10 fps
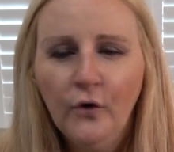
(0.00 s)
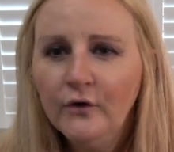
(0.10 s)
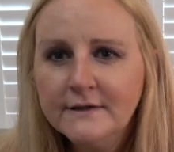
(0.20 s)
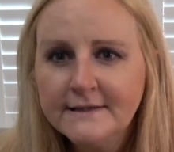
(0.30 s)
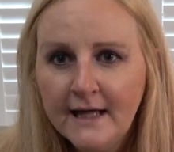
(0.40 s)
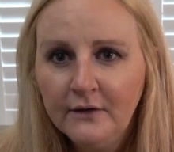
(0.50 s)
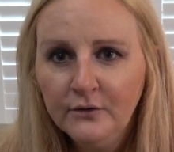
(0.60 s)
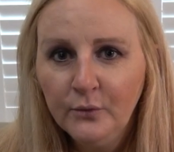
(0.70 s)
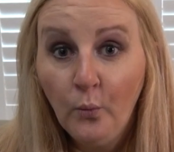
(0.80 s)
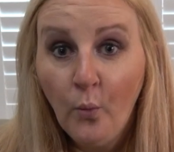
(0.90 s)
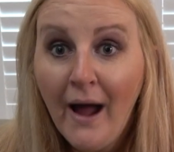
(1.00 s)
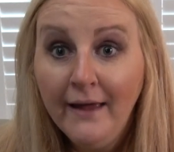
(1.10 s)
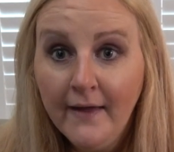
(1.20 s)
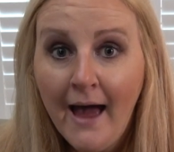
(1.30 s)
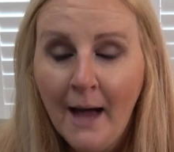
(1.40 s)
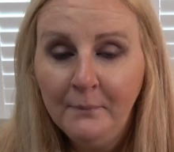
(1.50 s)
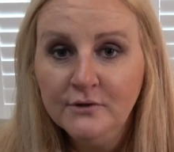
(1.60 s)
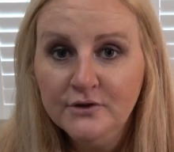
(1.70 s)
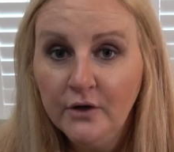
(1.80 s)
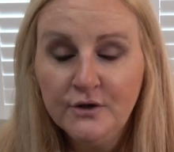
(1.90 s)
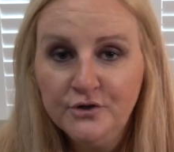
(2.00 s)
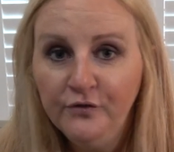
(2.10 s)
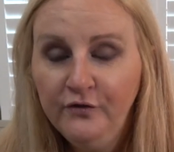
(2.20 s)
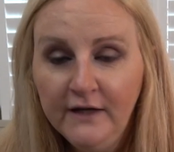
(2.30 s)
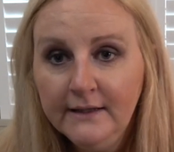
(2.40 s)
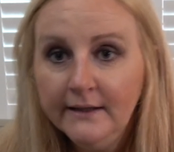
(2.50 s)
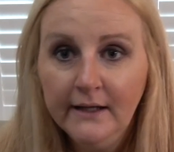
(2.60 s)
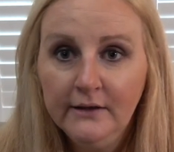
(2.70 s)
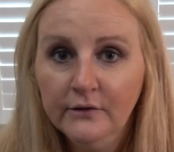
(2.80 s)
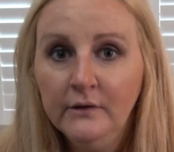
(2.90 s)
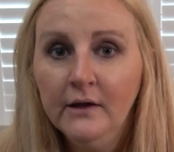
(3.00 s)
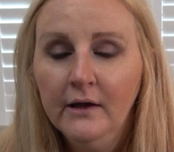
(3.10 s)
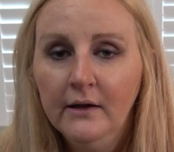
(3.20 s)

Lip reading: understand why that happens, because you're feeding it.